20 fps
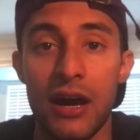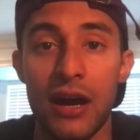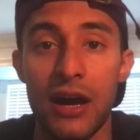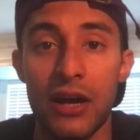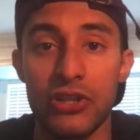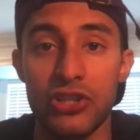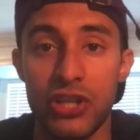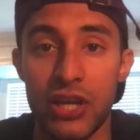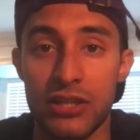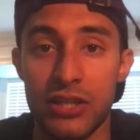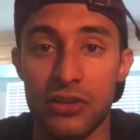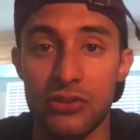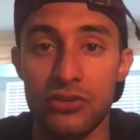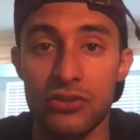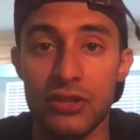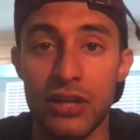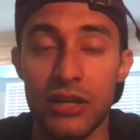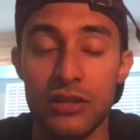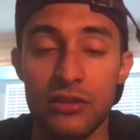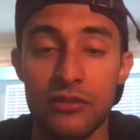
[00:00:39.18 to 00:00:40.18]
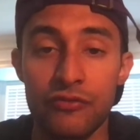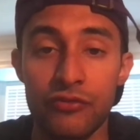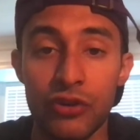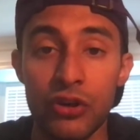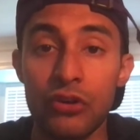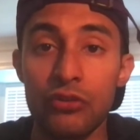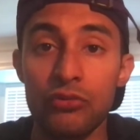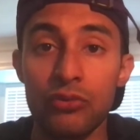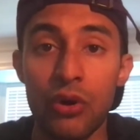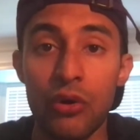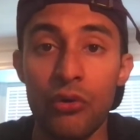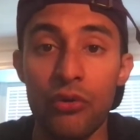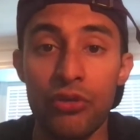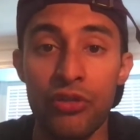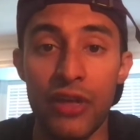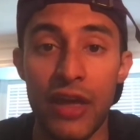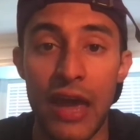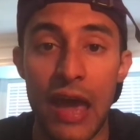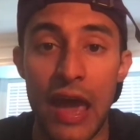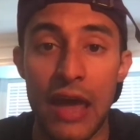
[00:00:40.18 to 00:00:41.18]
chest exercises for
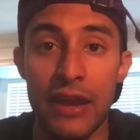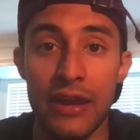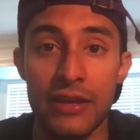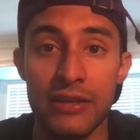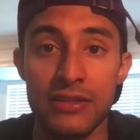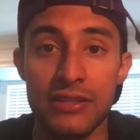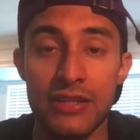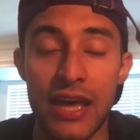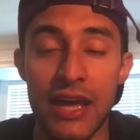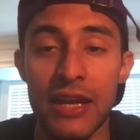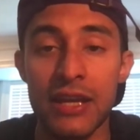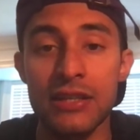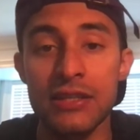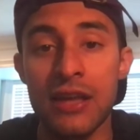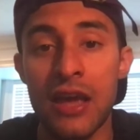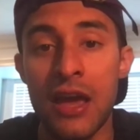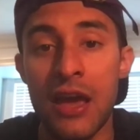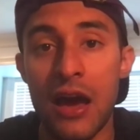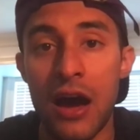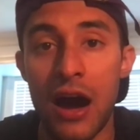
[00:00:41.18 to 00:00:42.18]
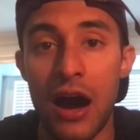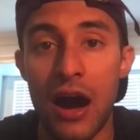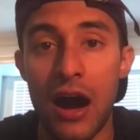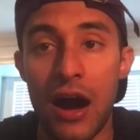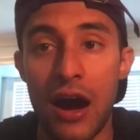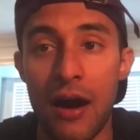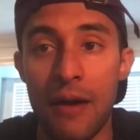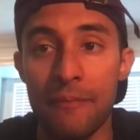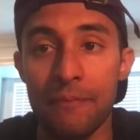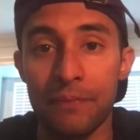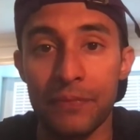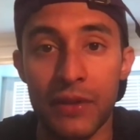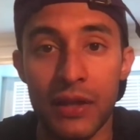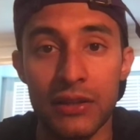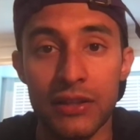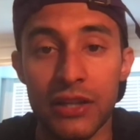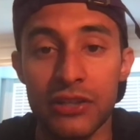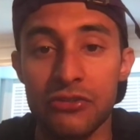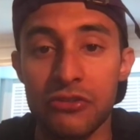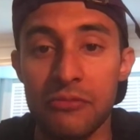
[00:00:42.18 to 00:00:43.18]
growth and aesthetics, I'd
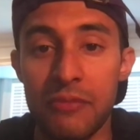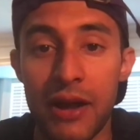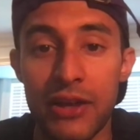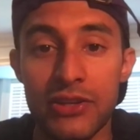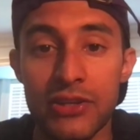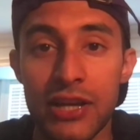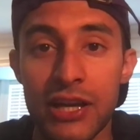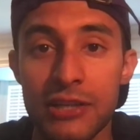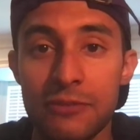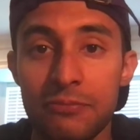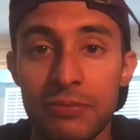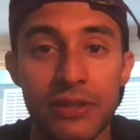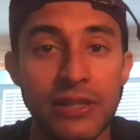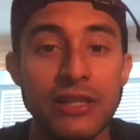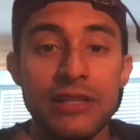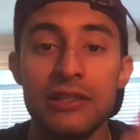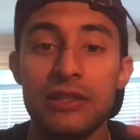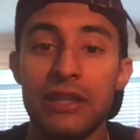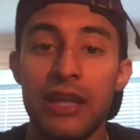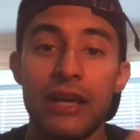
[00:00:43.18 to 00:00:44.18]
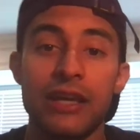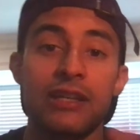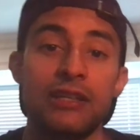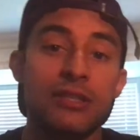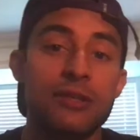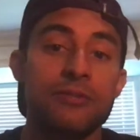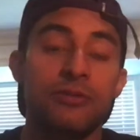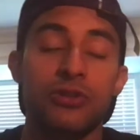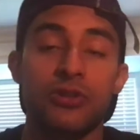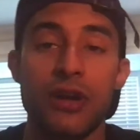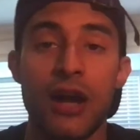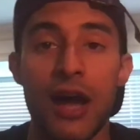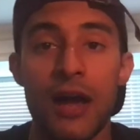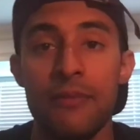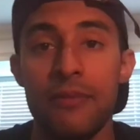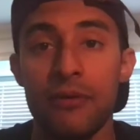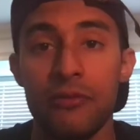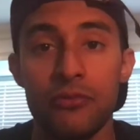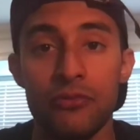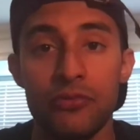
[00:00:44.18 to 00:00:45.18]
like to remind you guys, please like and
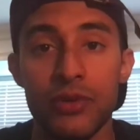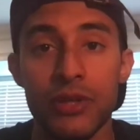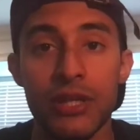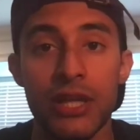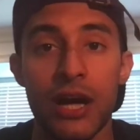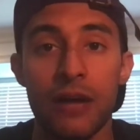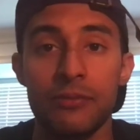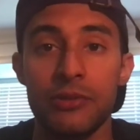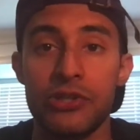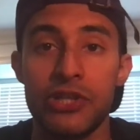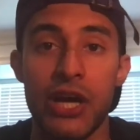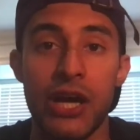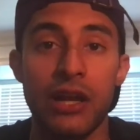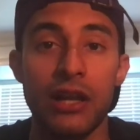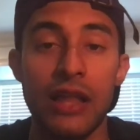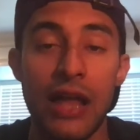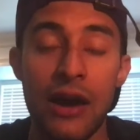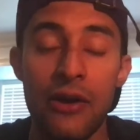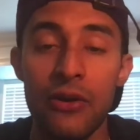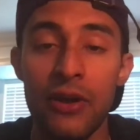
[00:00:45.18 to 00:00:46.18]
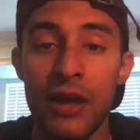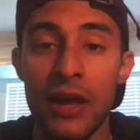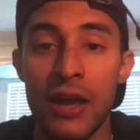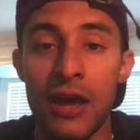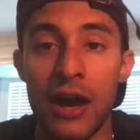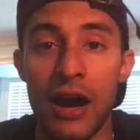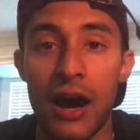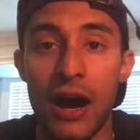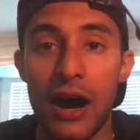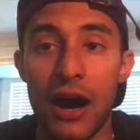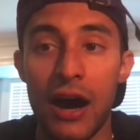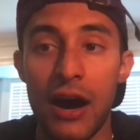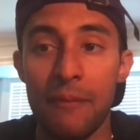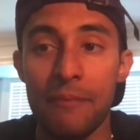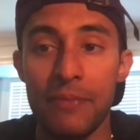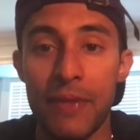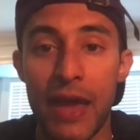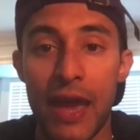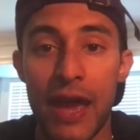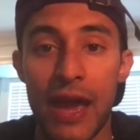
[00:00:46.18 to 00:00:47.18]
subscribe. It would really help the channel out.
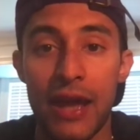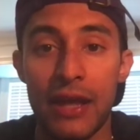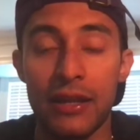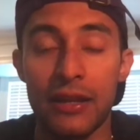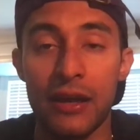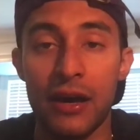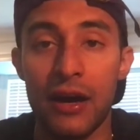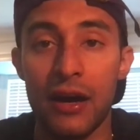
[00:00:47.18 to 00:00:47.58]
And